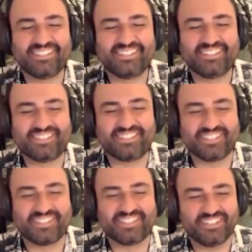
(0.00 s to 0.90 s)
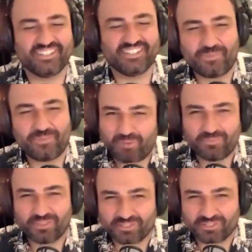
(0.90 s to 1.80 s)
So, Darren, you have
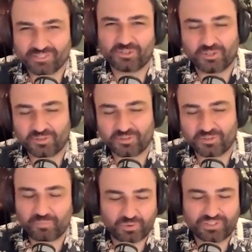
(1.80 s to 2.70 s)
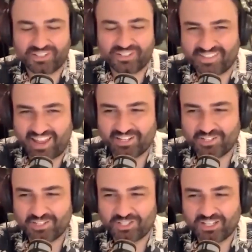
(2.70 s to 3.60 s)
become the soil. You've embodied its
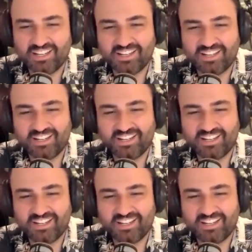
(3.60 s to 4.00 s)
energy.